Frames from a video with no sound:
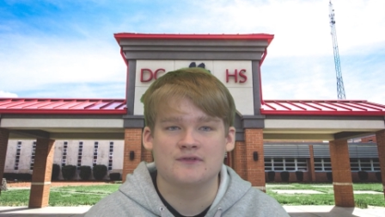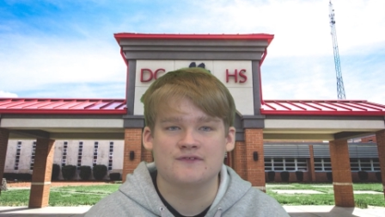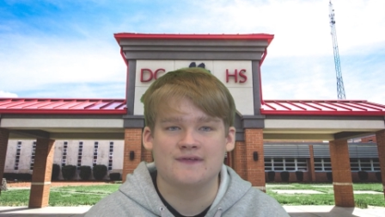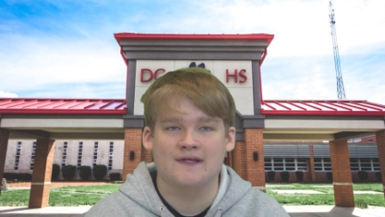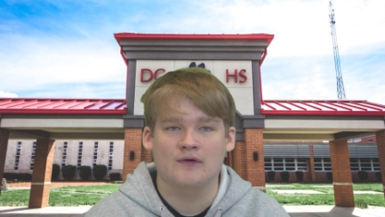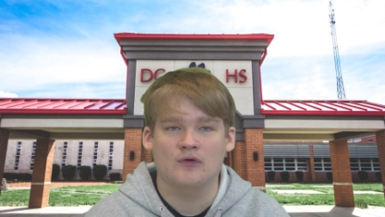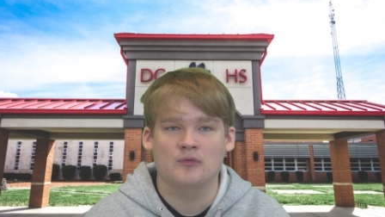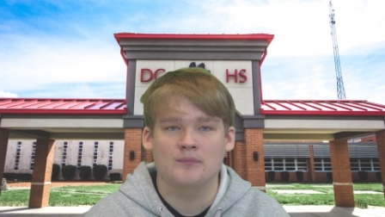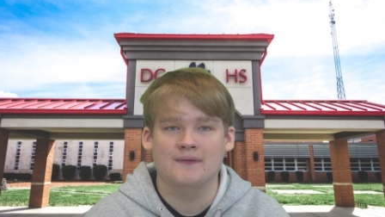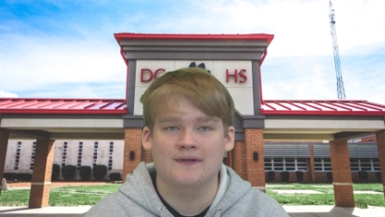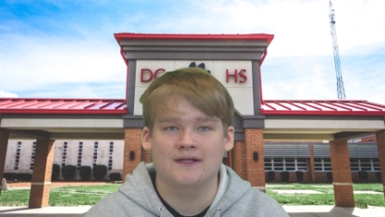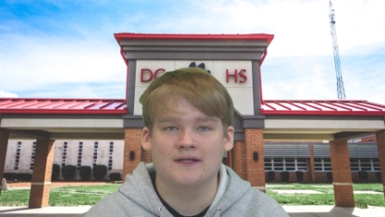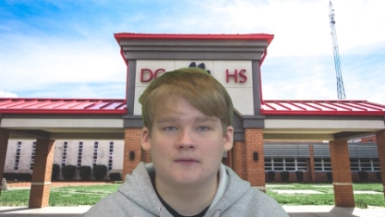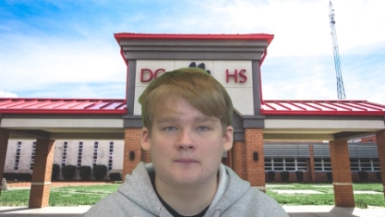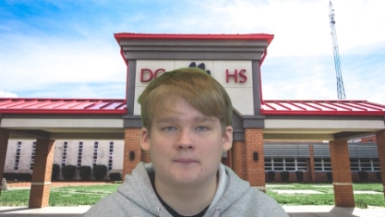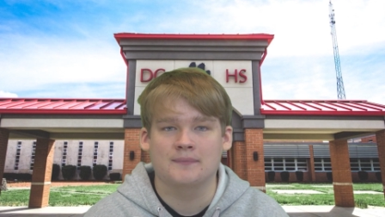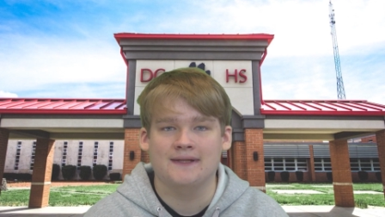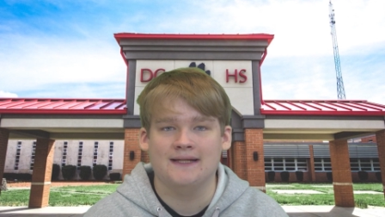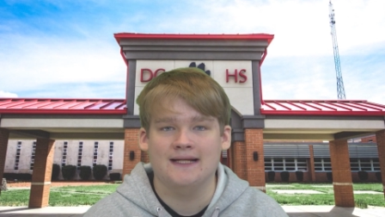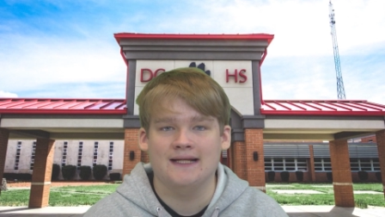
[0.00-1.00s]
as they will be
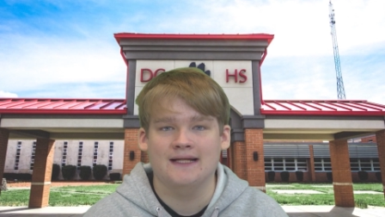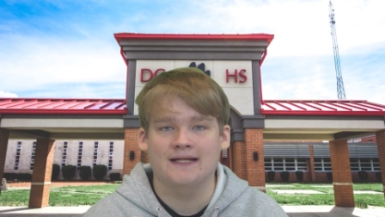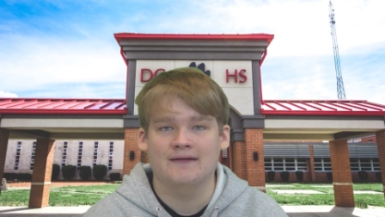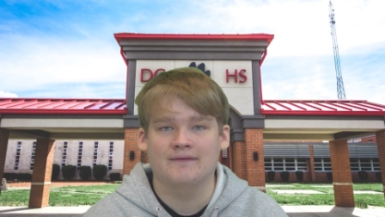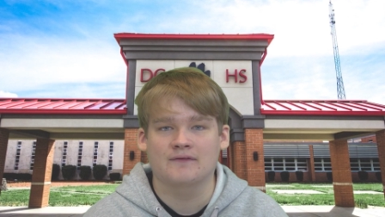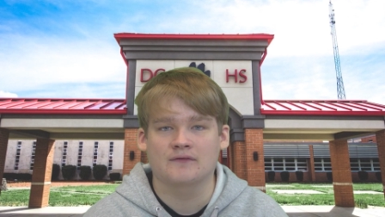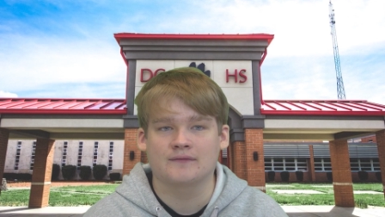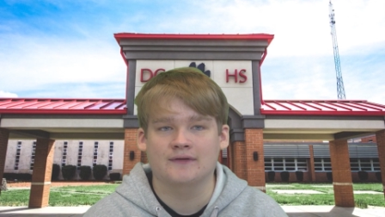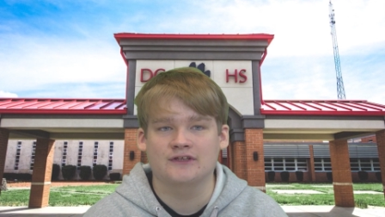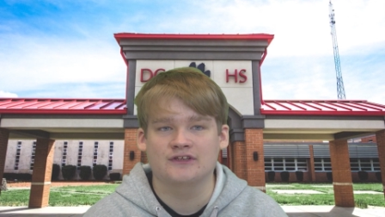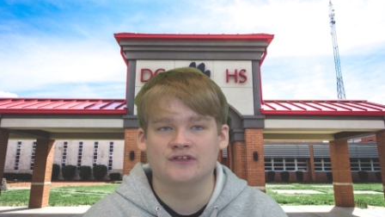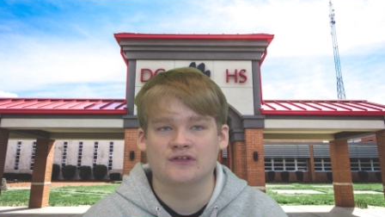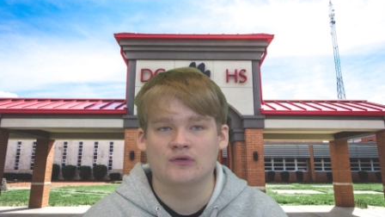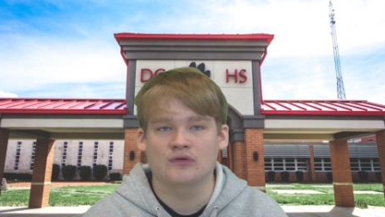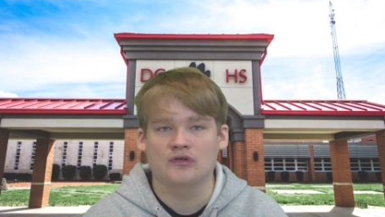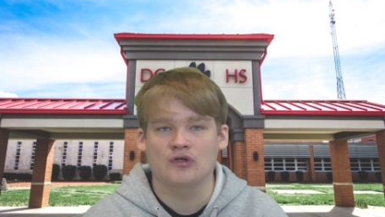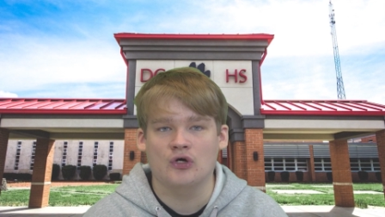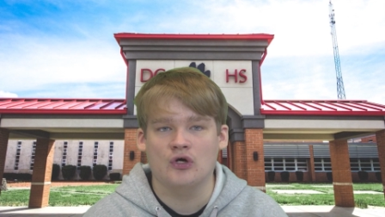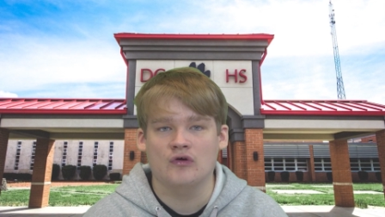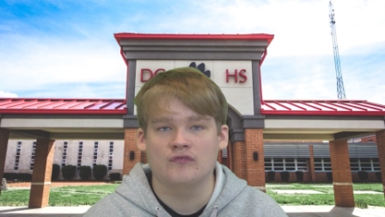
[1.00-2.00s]
competing in the regional
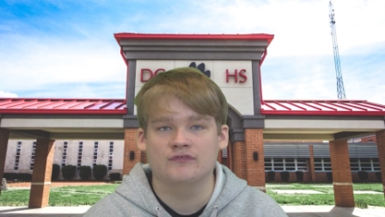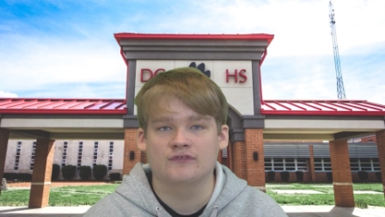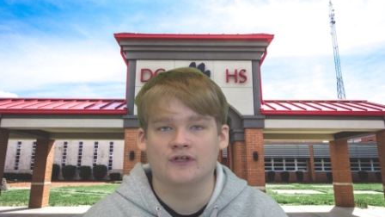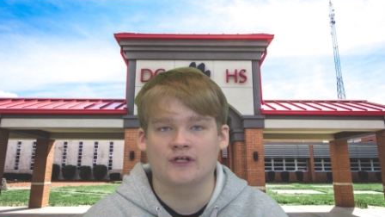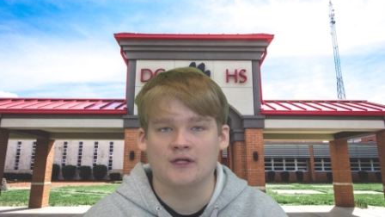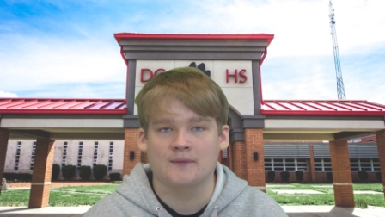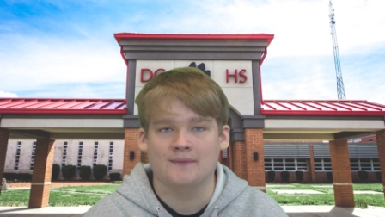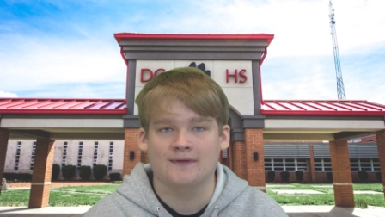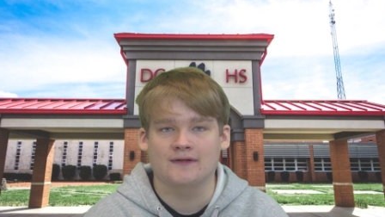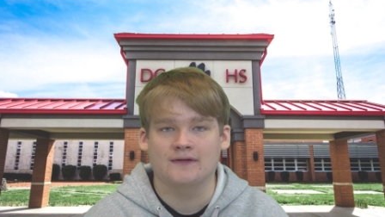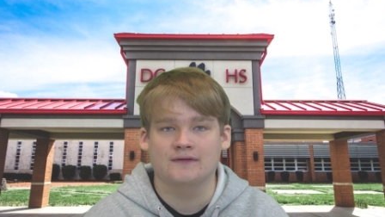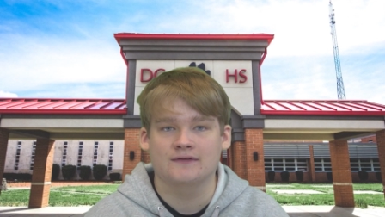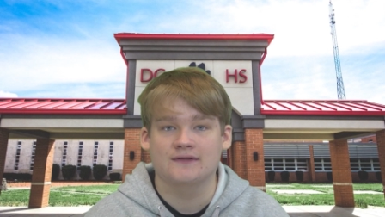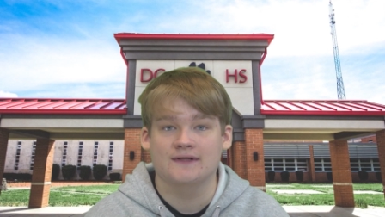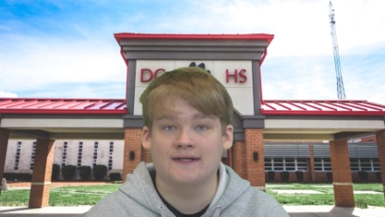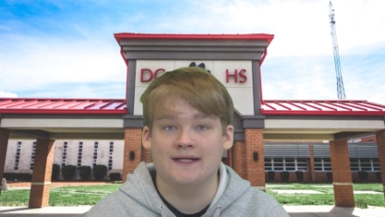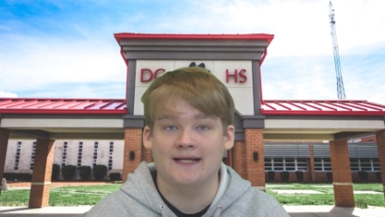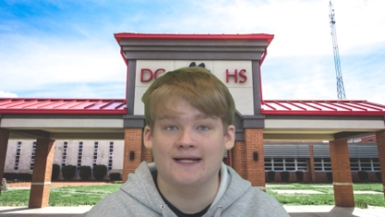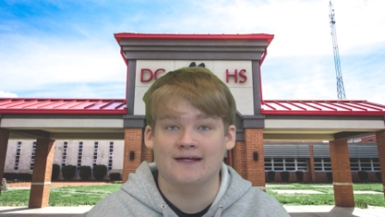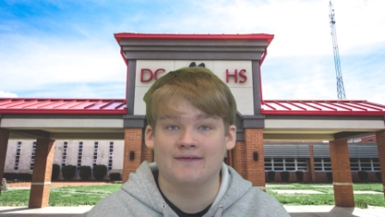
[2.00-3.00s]
golf tournament
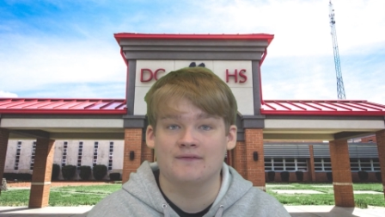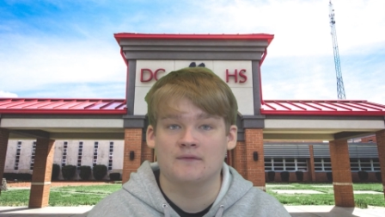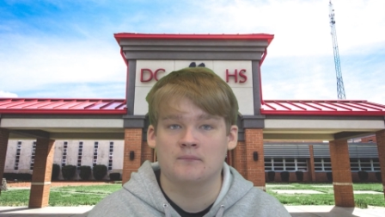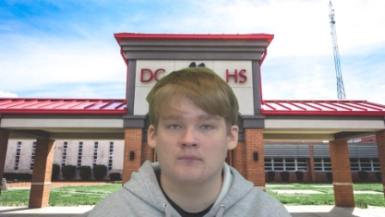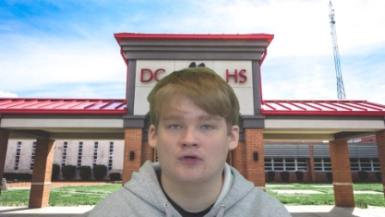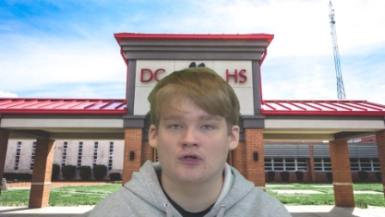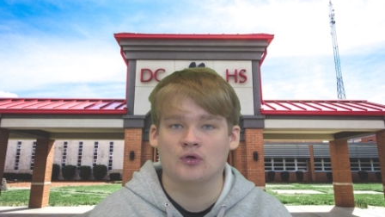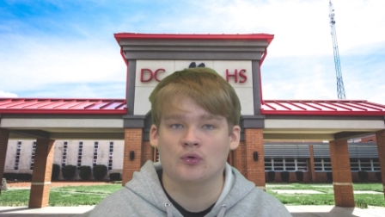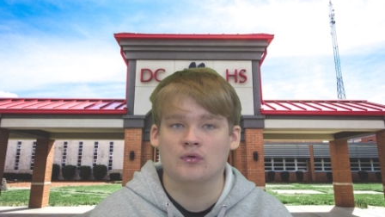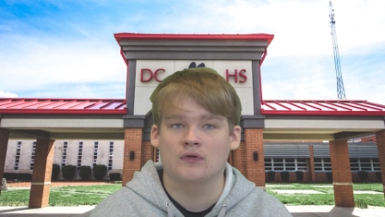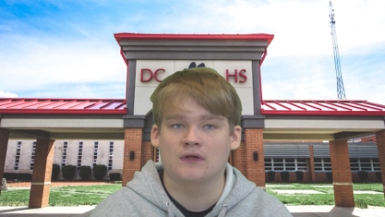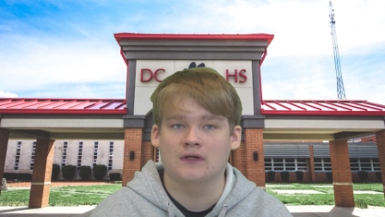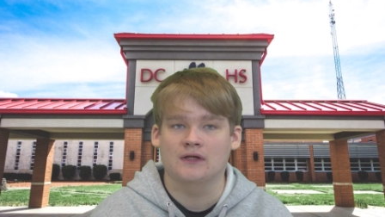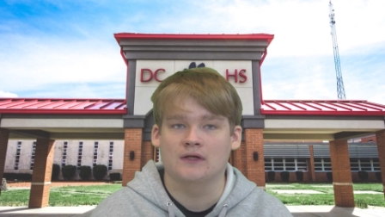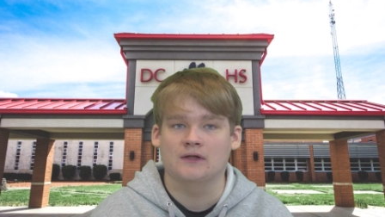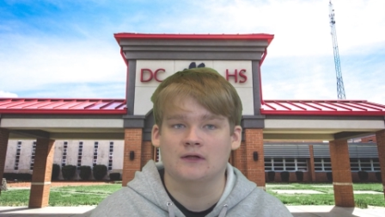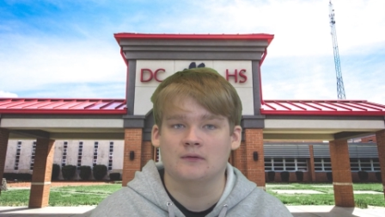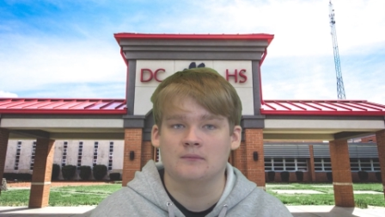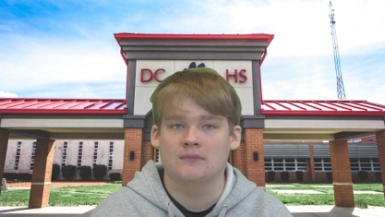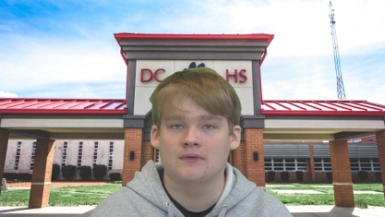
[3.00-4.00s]
today at the Pearl
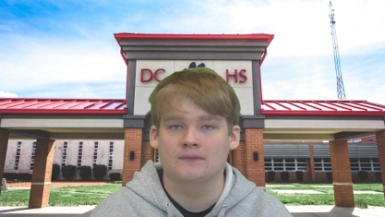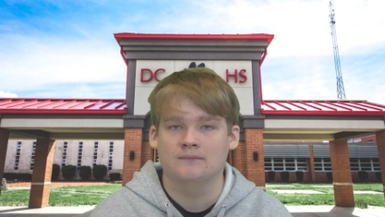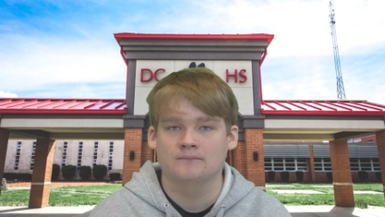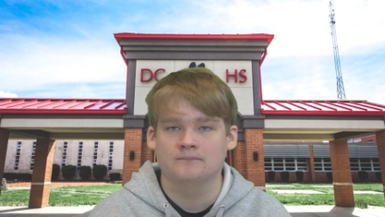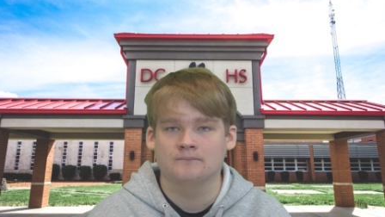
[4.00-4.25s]
Club.